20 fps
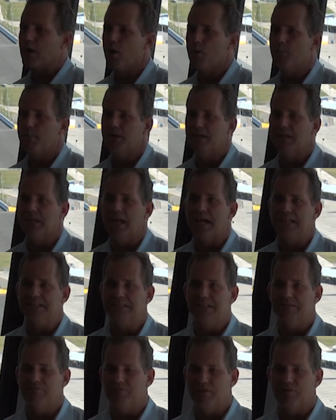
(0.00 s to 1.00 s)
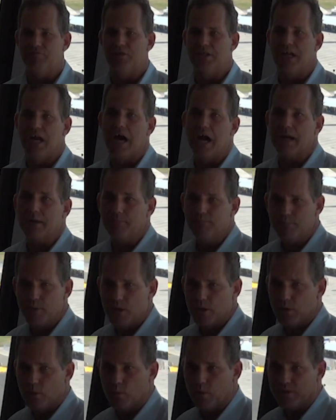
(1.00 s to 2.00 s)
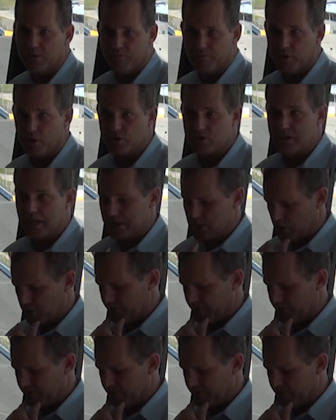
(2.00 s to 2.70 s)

opened in 1959 with the first Daytona